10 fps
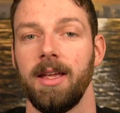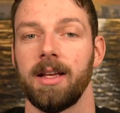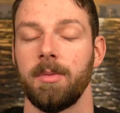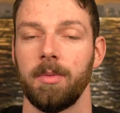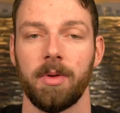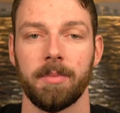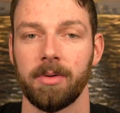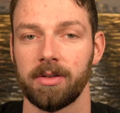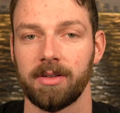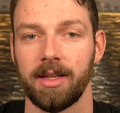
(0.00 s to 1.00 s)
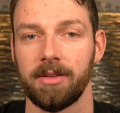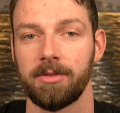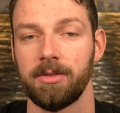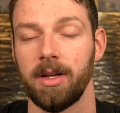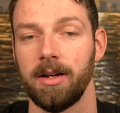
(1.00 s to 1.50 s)
come up with a personalized
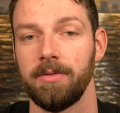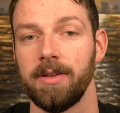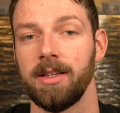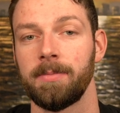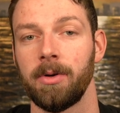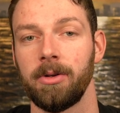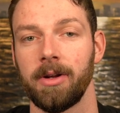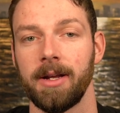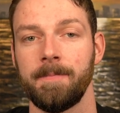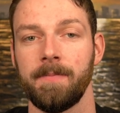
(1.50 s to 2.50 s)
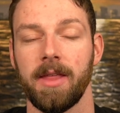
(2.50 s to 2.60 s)
fitness program.